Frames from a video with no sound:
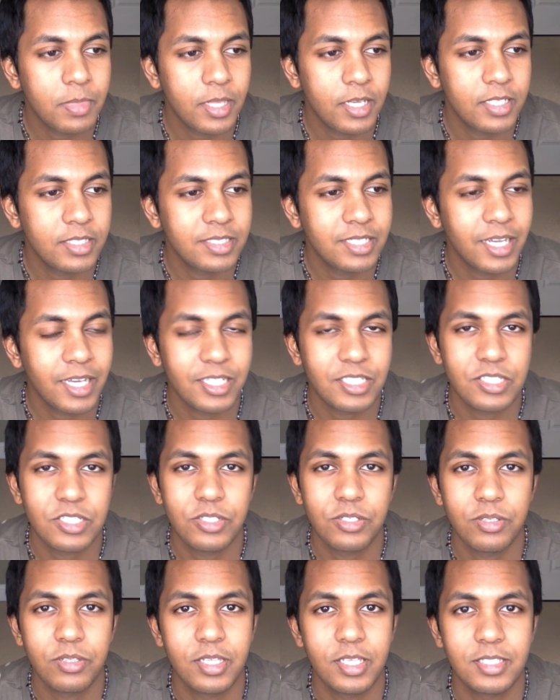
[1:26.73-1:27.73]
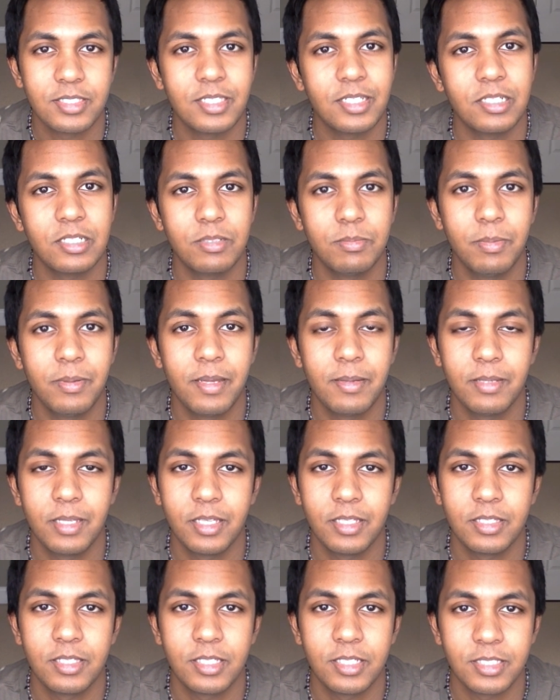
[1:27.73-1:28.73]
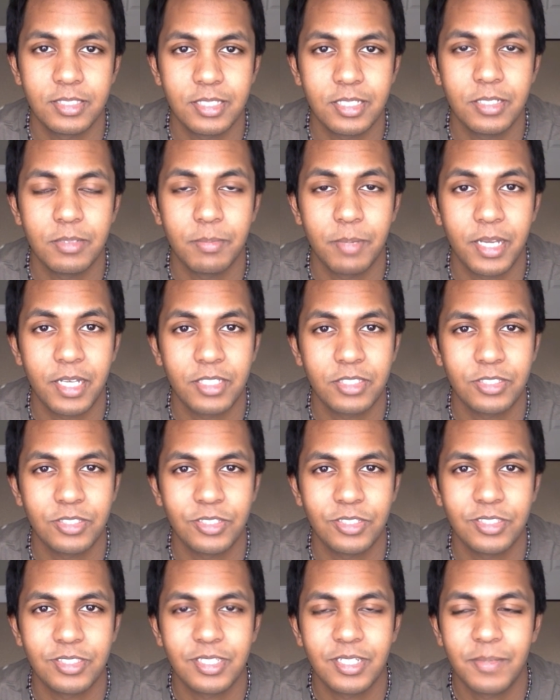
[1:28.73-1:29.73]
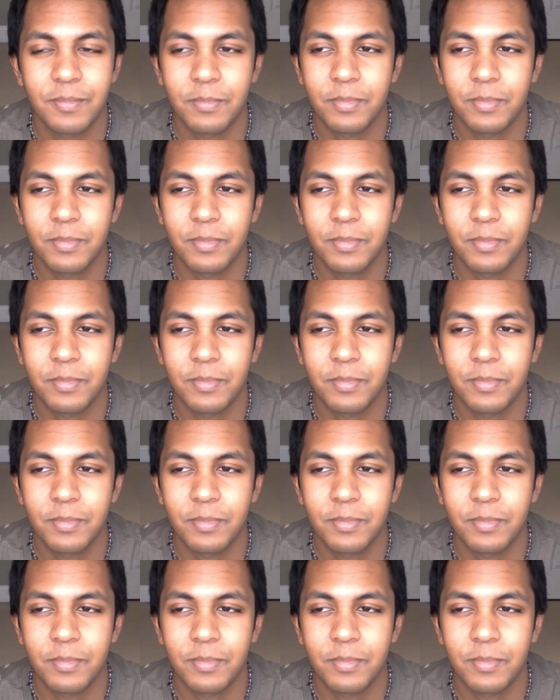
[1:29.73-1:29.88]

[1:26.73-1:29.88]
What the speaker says: attached to the Ascended Masters,